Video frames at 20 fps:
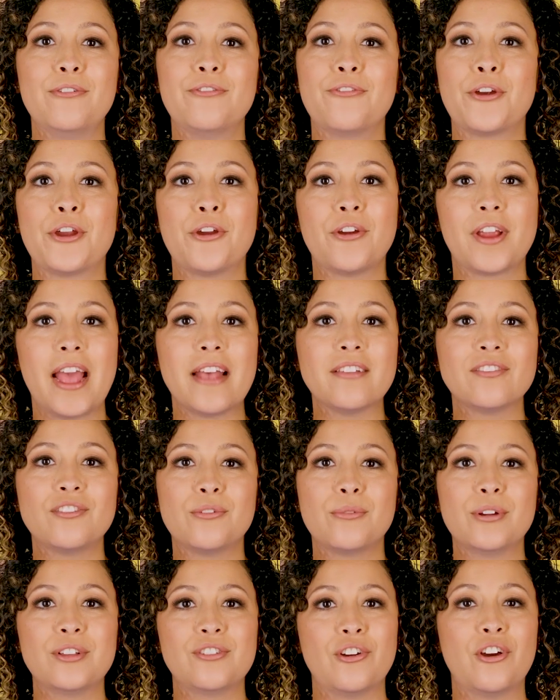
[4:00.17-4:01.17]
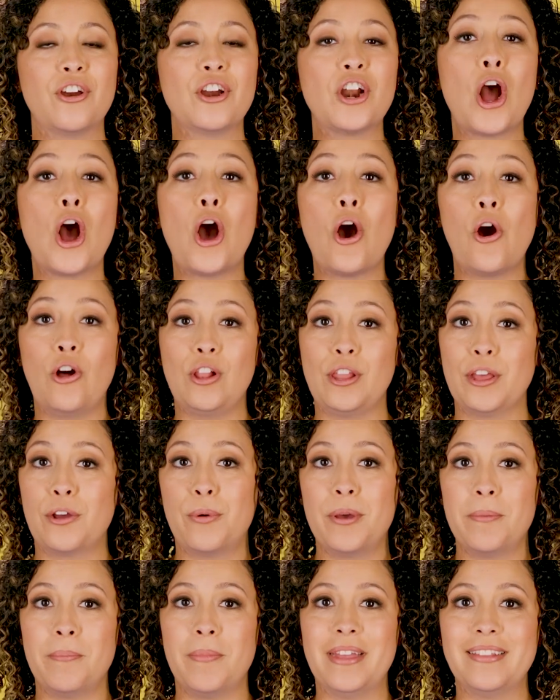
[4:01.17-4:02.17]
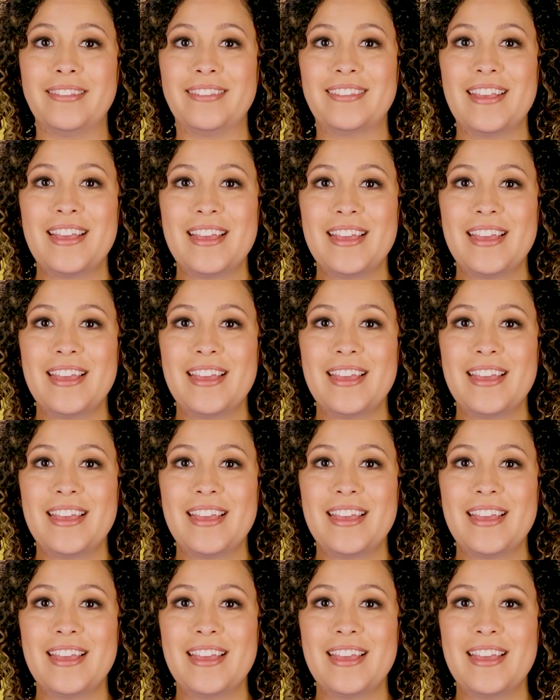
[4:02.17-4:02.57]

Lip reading: for your guest to return all equipment.